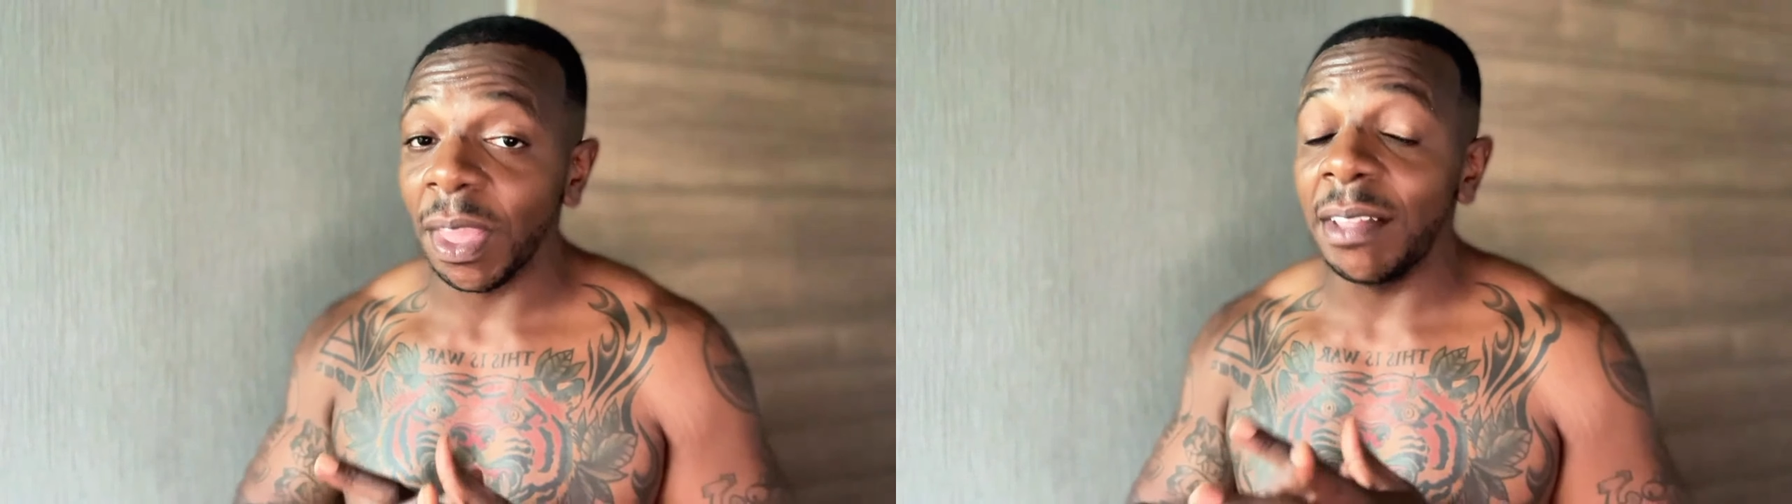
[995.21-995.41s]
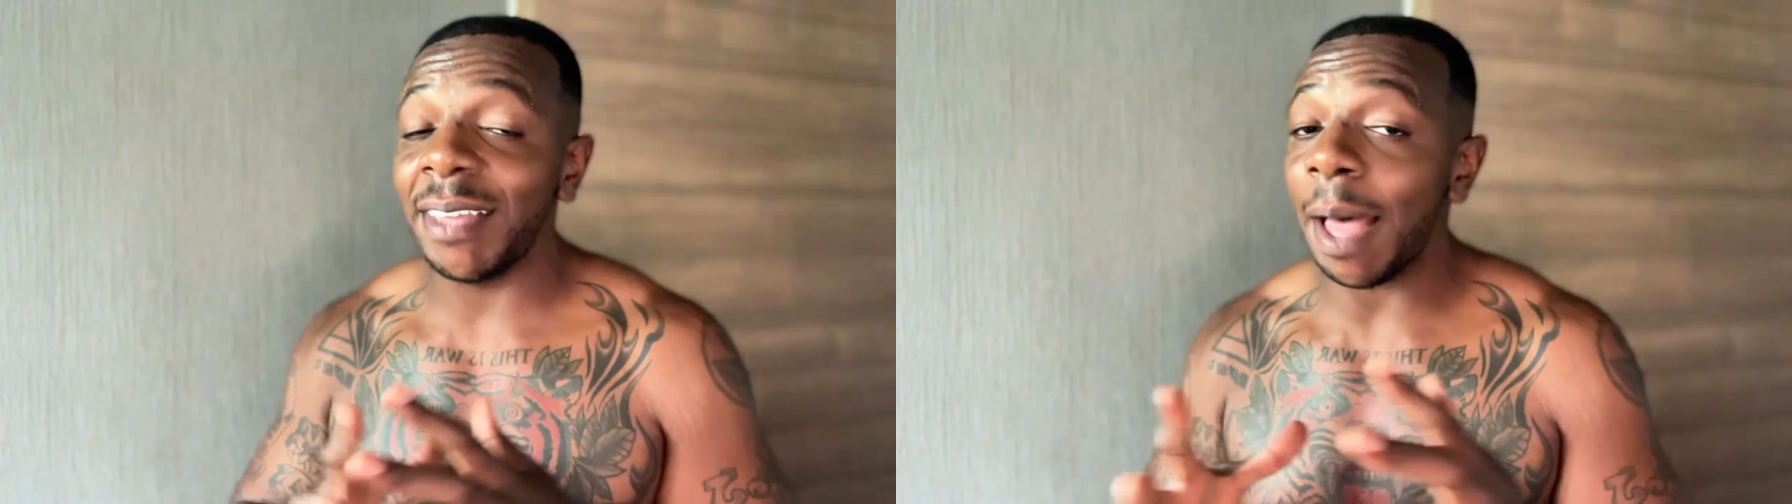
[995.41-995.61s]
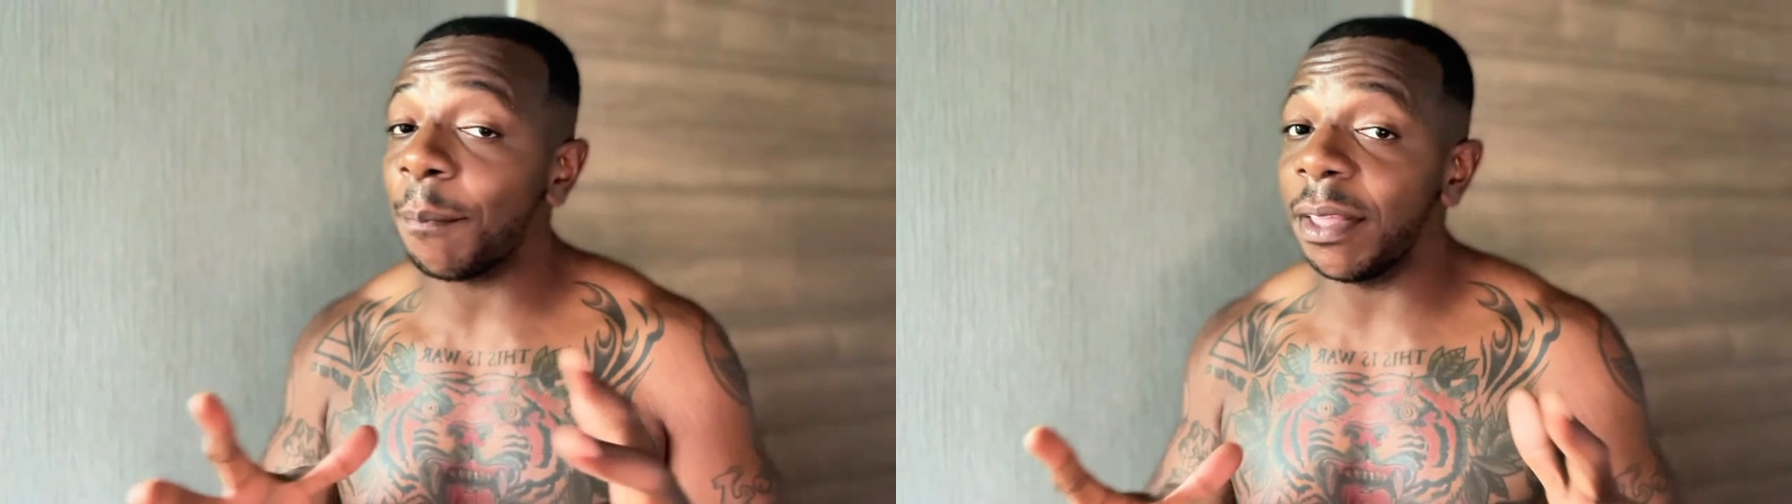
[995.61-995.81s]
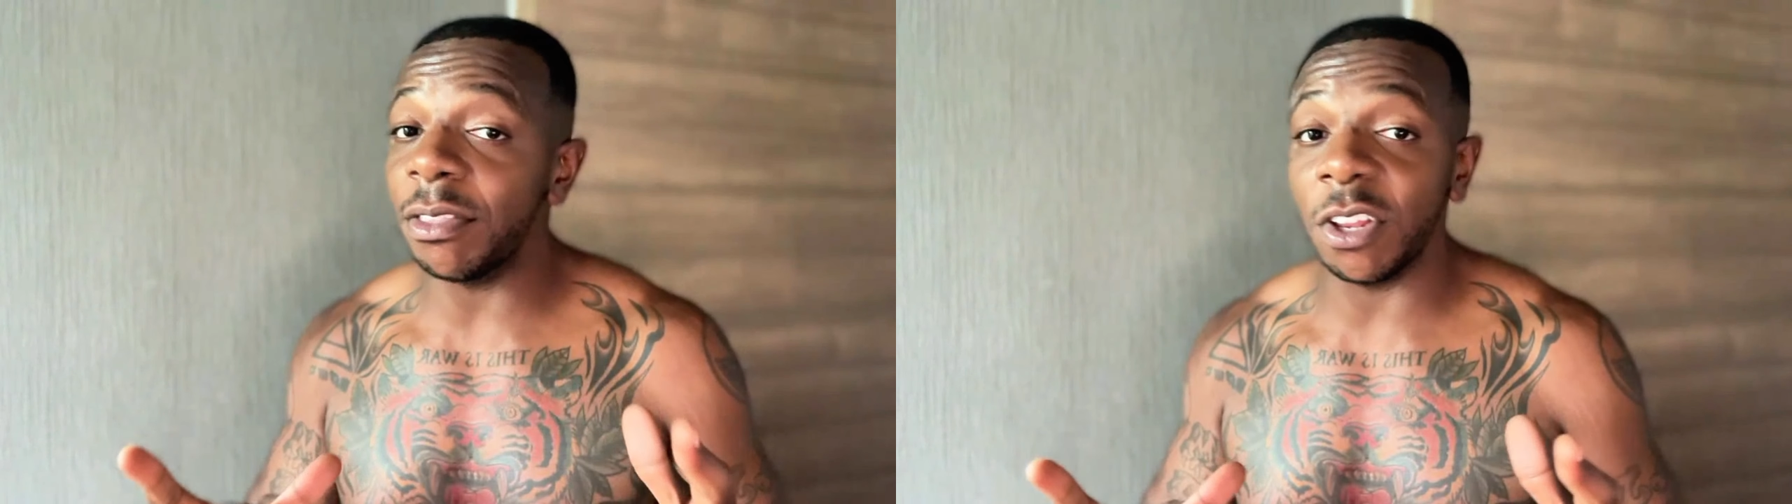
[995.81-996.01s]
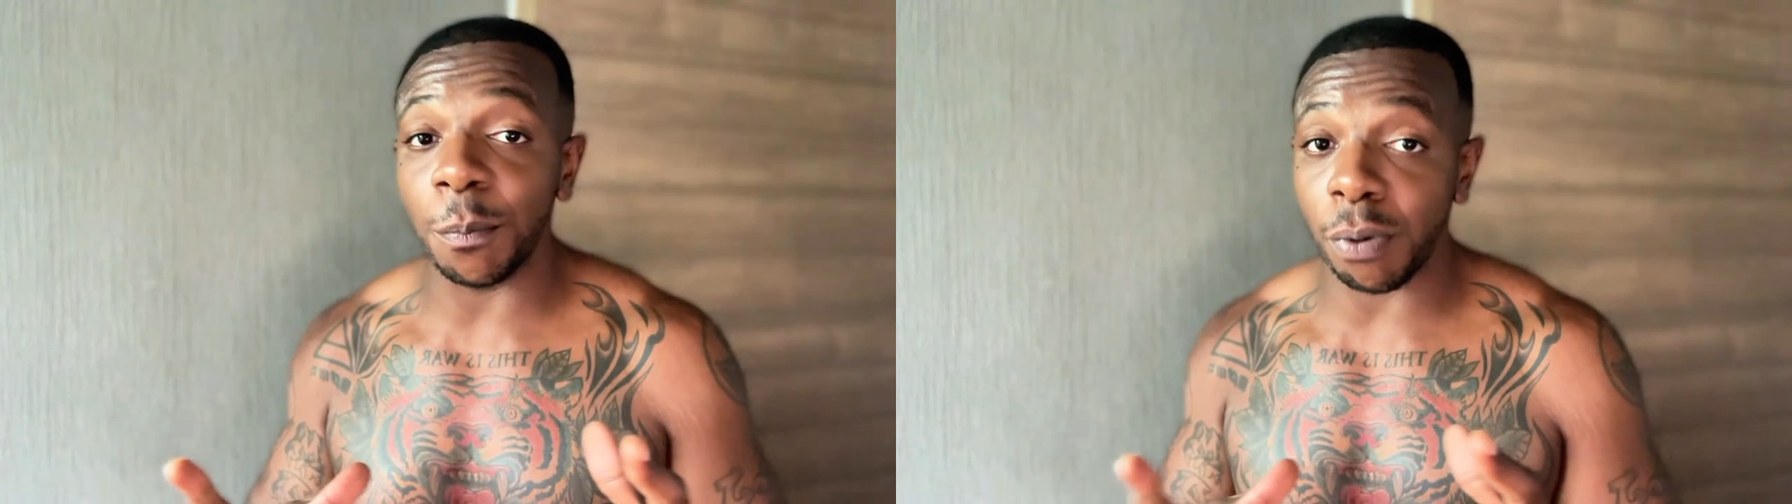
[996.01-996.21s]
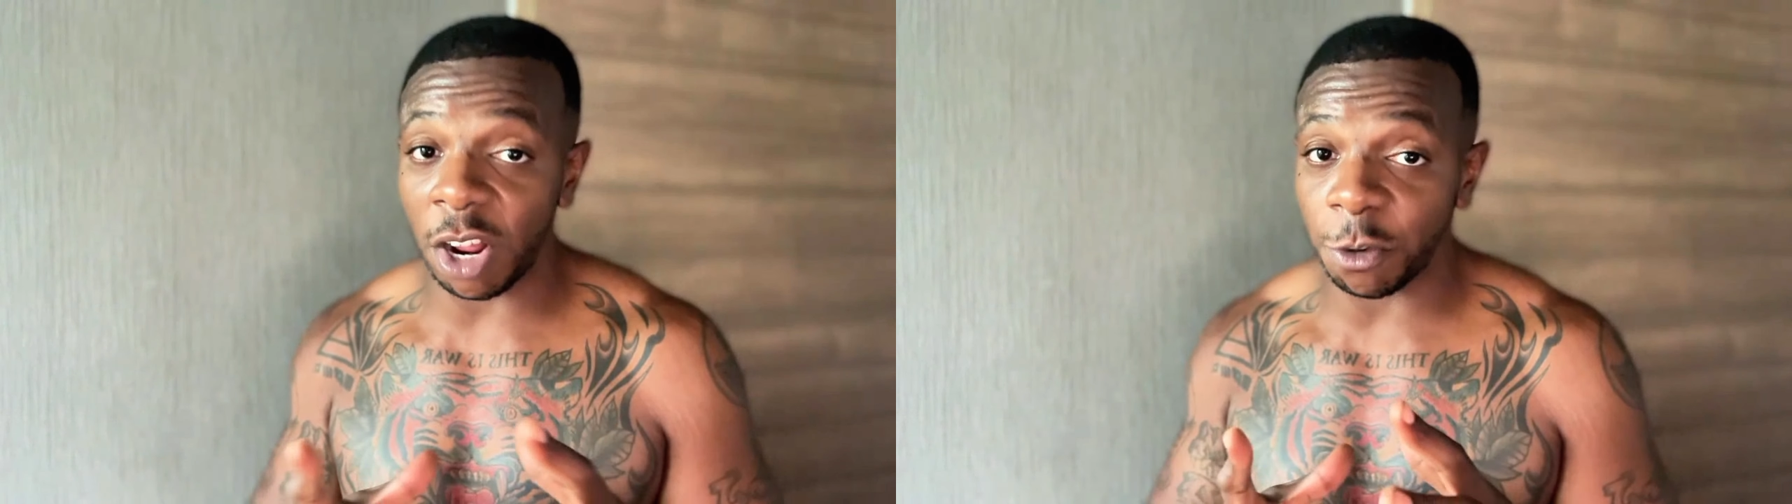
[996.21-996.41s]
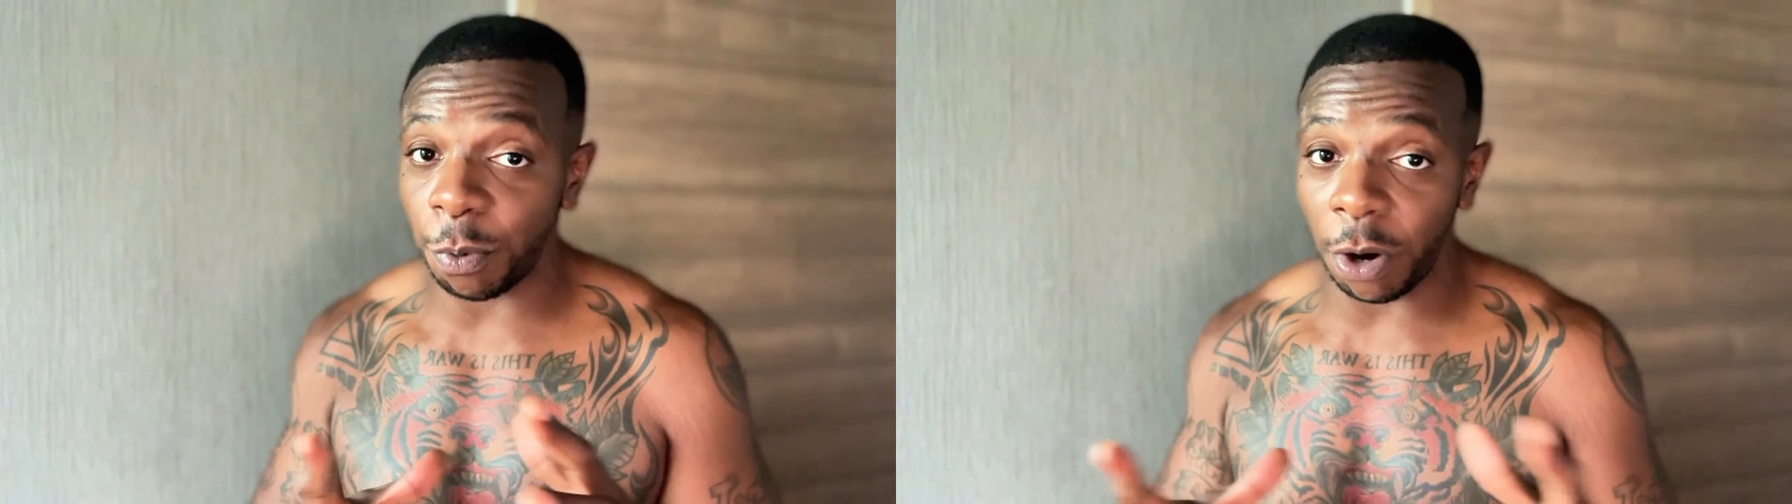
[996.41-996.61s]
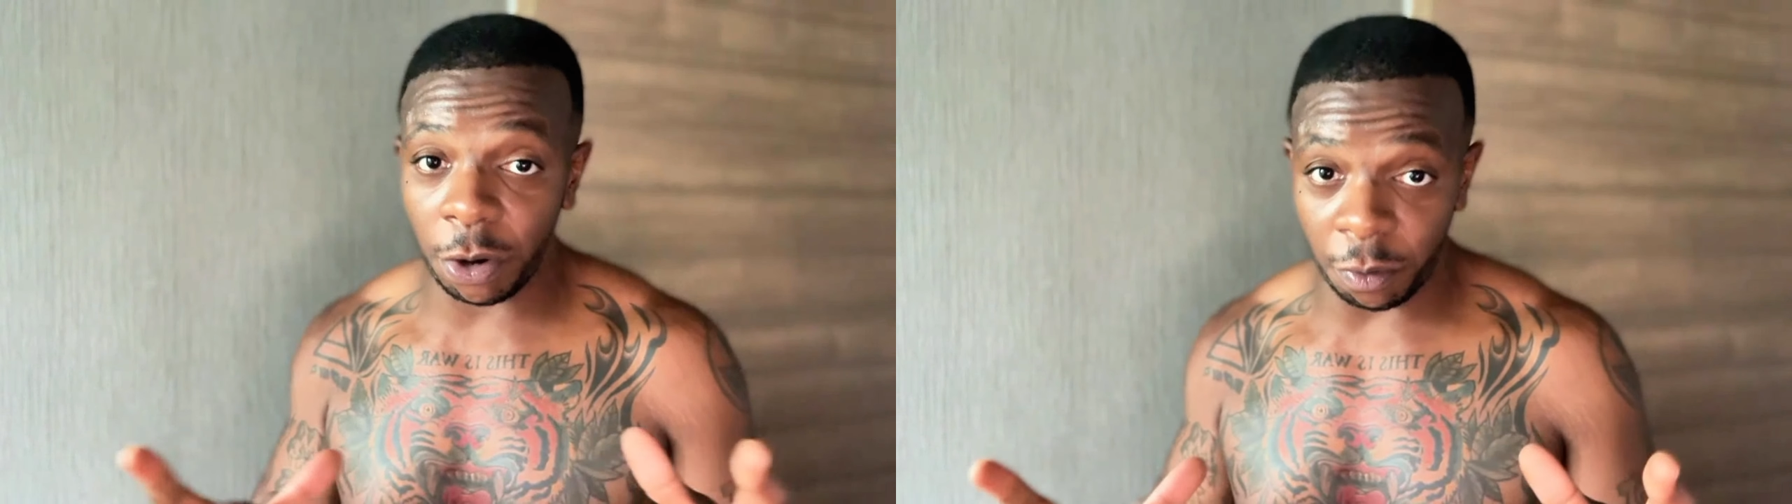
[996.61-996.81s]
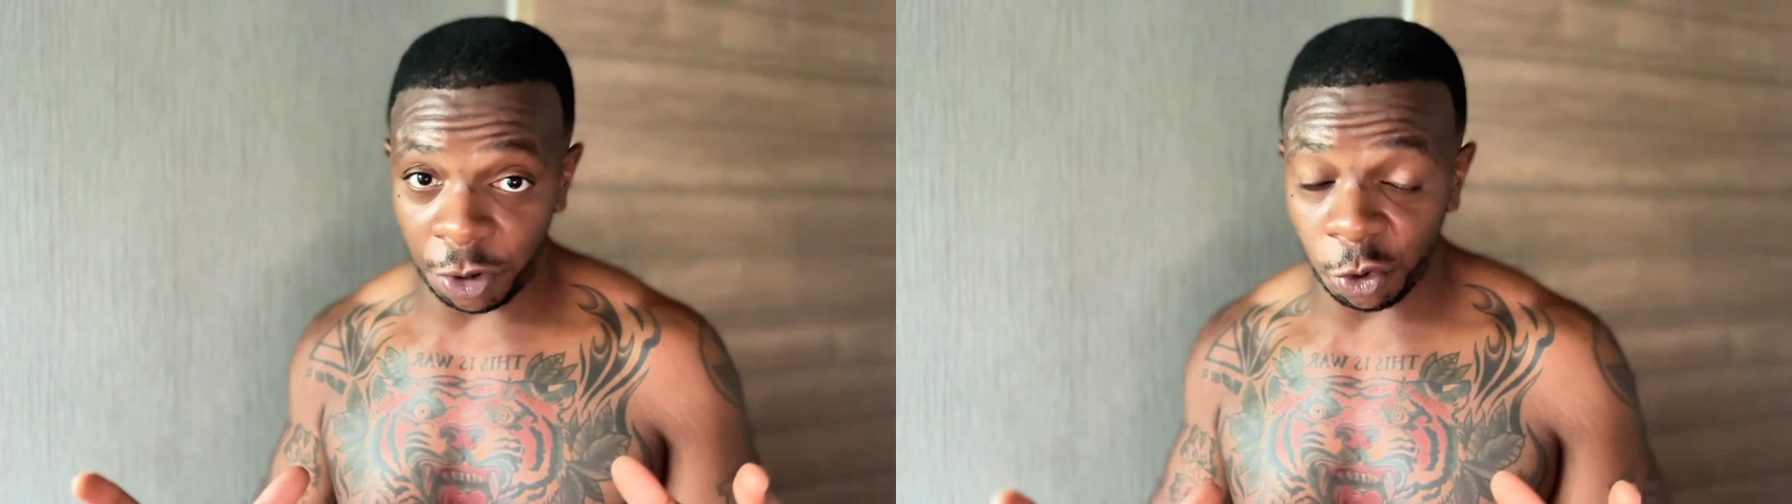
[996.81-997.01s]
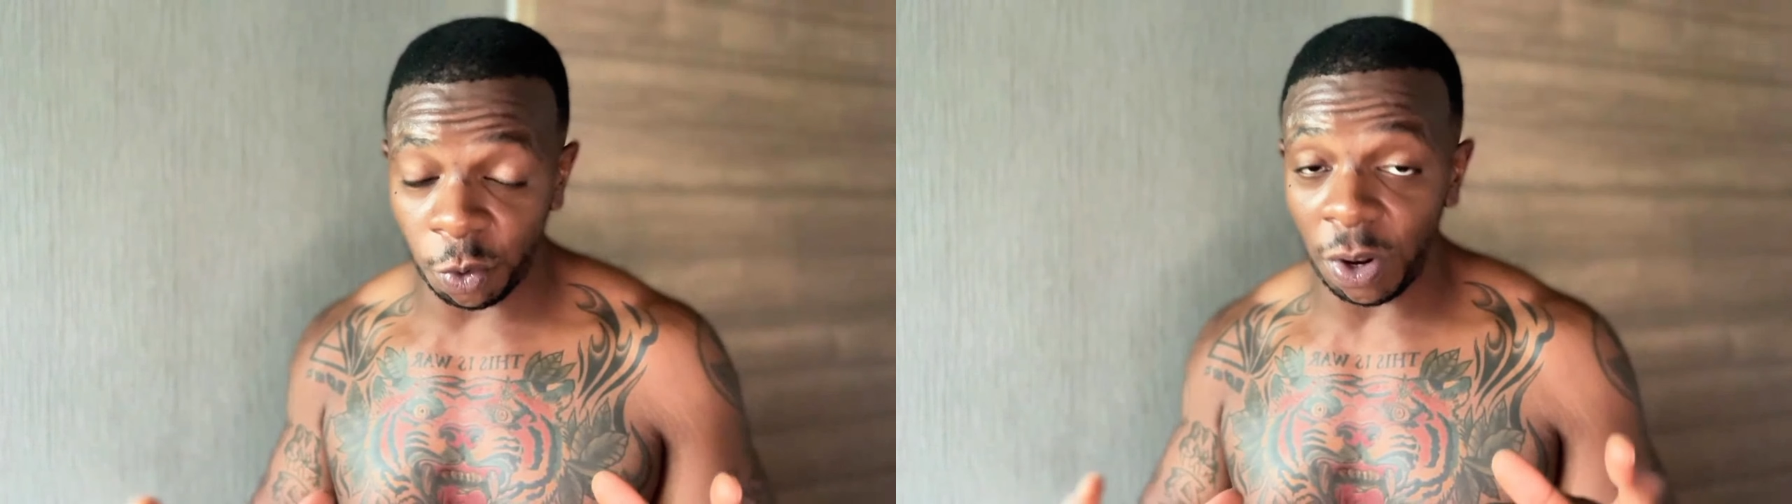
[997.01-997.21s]
Tap into the prosperity
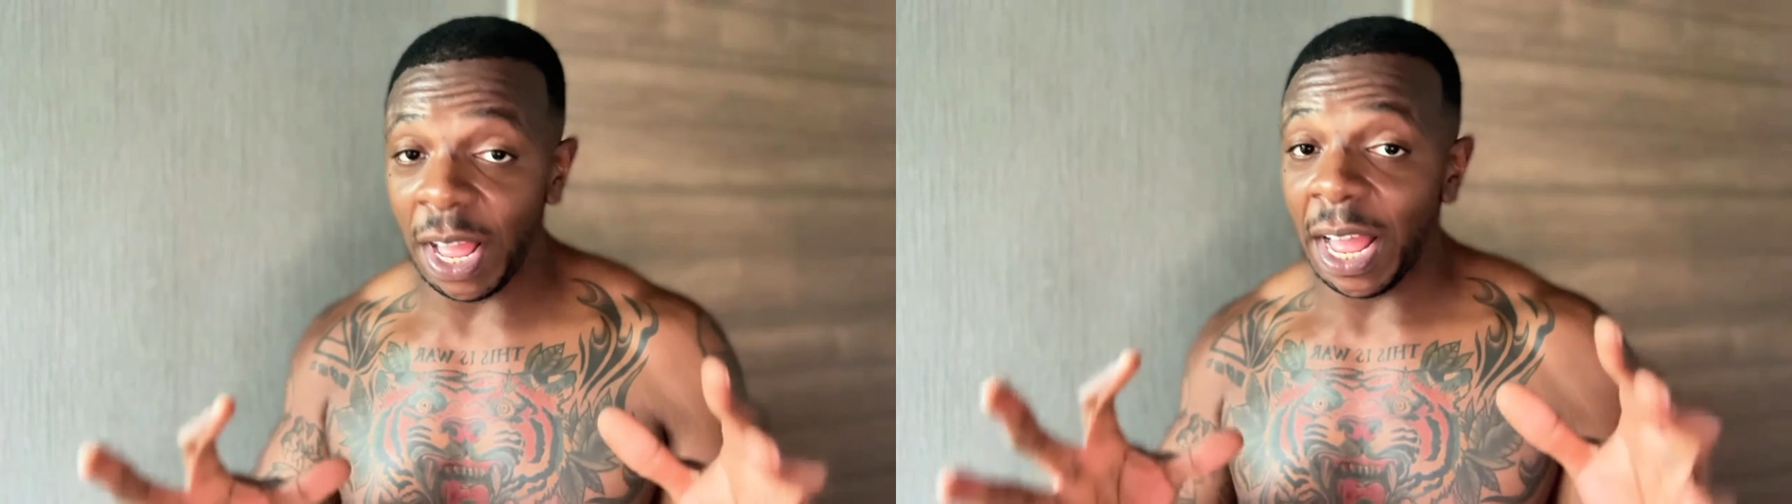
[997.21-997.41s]
ritual.